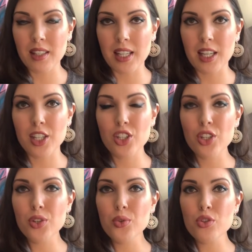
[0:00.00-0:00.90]
like, a
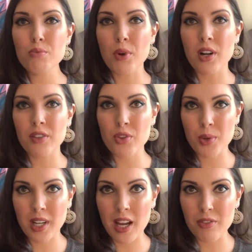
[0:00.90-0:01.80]
huge part of the
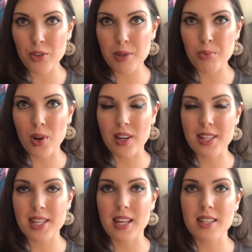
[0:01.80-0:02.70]
recovery
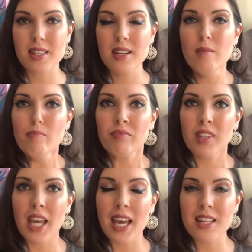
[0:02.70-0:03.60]
process
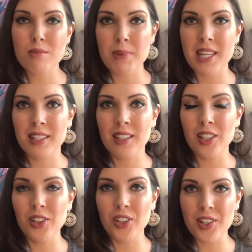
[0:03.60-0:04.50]
has been
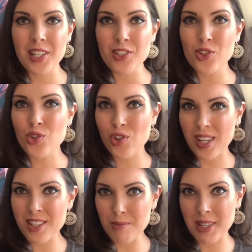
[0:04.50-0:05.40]
learning to
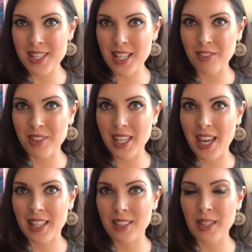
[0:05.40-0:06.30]
trust myself
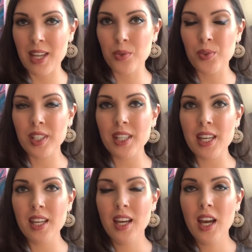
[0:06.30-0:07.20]
again and
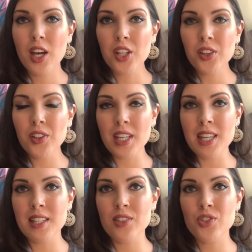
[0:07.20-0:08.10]
really
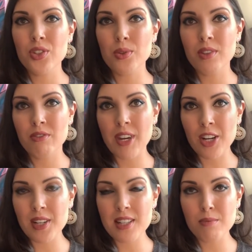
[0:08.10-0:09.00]
looking into the
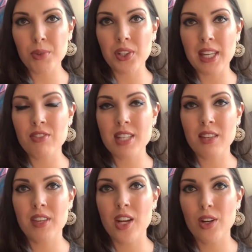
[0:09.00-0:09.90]
various beliefs
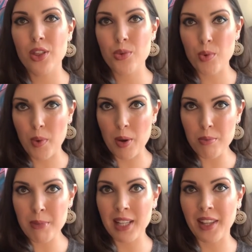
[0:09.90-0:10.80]
I've carried
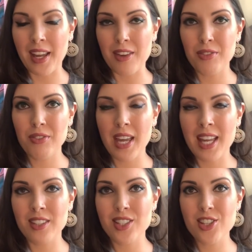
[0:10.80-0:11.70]
throughout my life
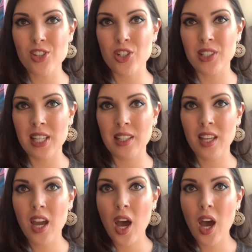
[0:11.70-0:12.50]
and discerning